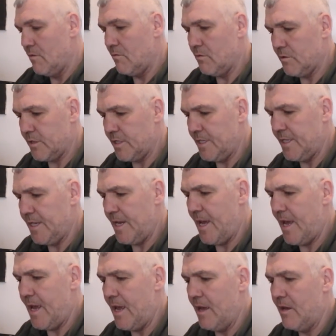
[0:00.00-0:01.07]
What's in
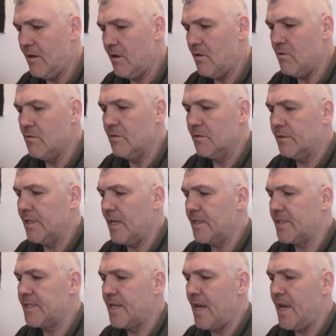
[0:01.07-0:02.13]
there? Oh,
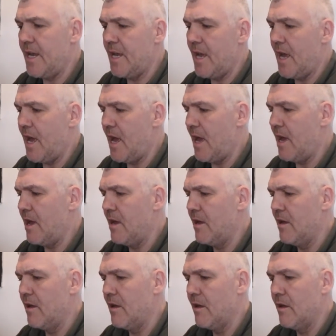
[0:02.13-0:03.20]
that's a,
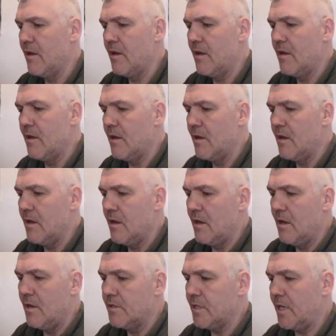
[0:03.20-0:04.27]

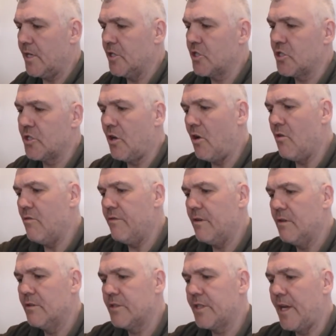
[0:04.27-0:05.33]
it's like a
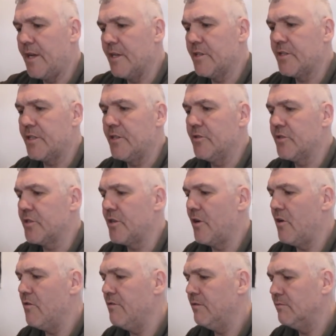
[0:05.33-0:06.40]
stove, stainless steel
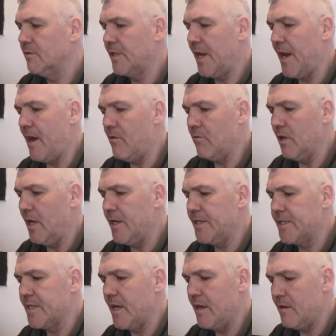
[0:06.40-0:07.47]
stove. I'll get it out
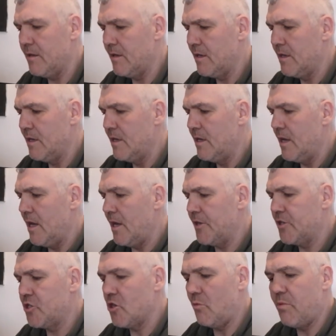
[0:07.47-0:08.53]
later.
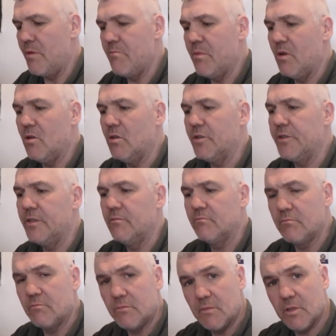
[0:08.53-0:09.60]
And a chopping board,
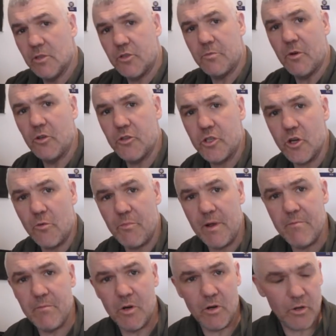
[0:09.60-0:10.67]
little small
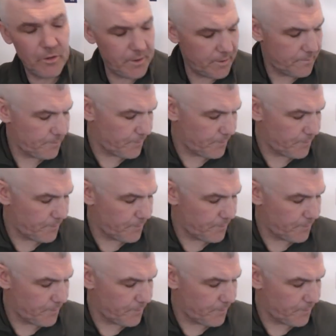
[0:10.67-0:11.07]
chopping board,